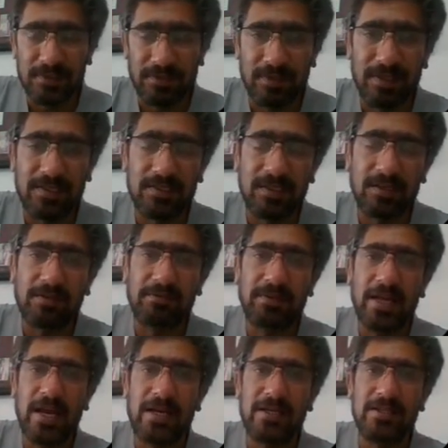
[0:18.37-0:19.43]
So the result of
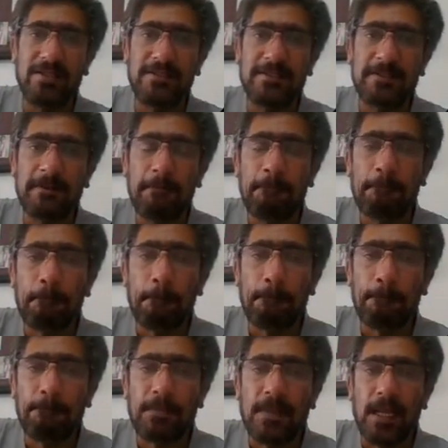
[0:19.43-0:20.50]
that is
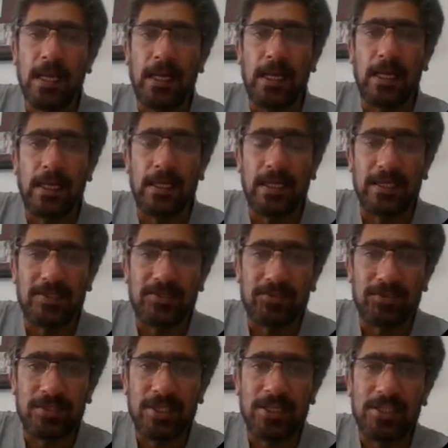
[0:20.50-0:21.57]
the
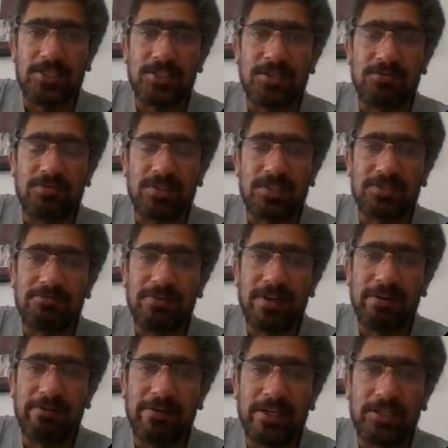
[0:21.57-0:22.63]
association was
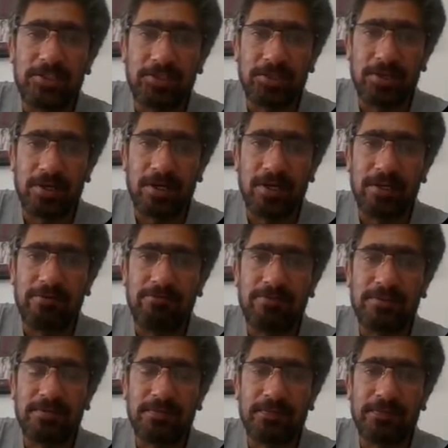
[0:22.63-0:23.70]
very, very
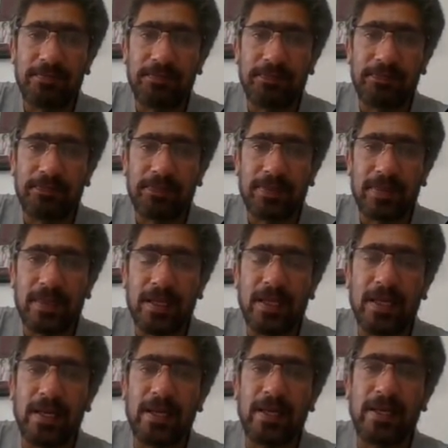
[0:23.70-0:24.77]
short-lived
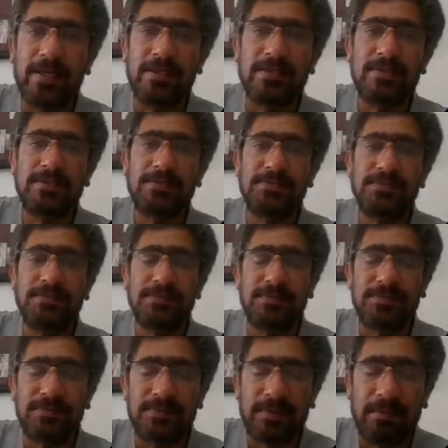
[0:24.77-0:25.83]
and
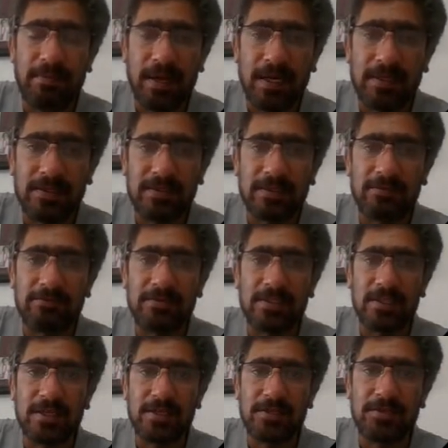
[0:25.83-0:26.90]
my partners have
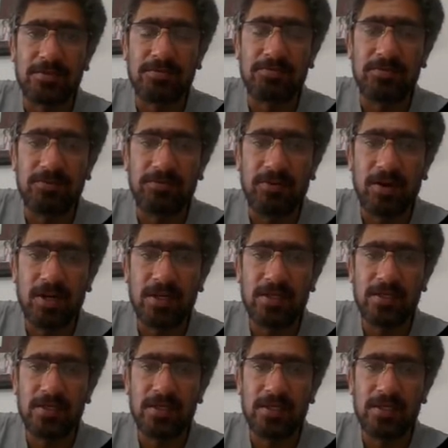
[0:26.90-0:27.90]
decided to move on,